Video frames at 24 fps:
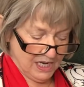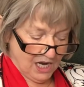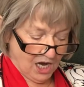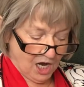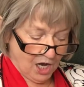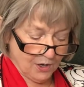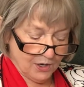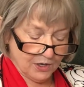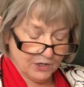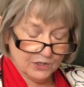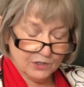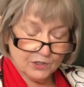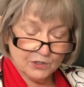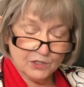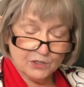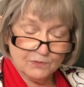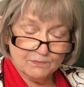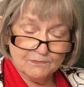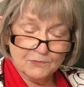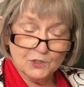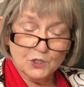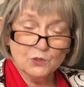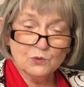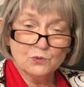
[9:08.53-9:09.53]
are
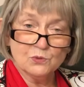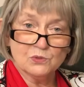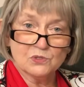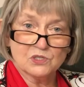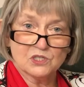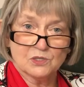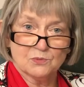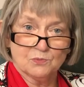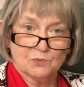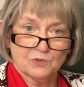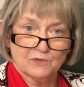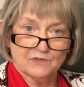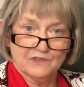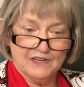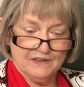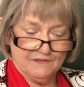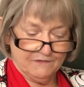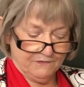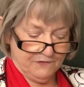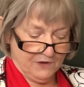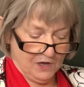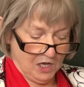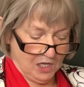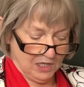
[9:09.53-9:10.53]
used to
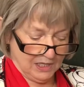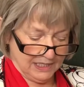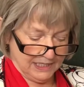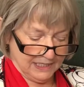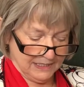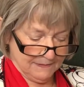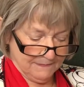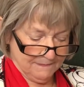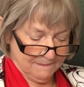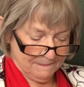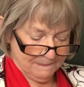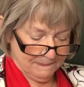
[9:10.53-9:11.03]
prevent falling.